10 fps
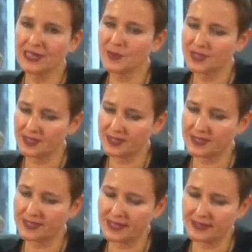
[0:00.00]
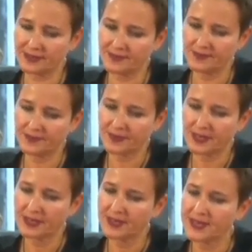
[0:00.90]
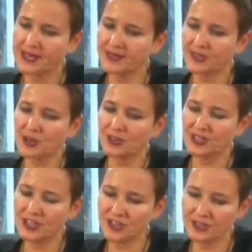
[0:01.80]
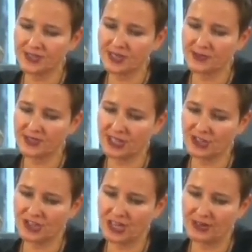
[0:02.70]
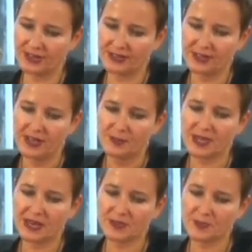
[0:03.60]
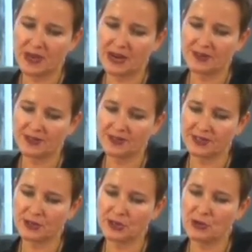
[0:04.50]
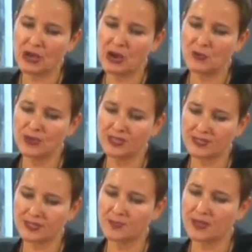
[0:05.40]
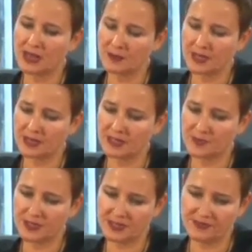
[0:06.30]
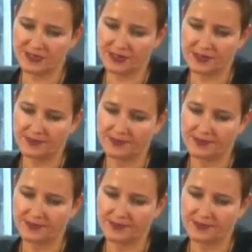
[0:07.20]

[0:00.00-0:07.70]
a limited extent. Here, the contingency of such sharing becomes apparent, a know-how risk becoming unspecific.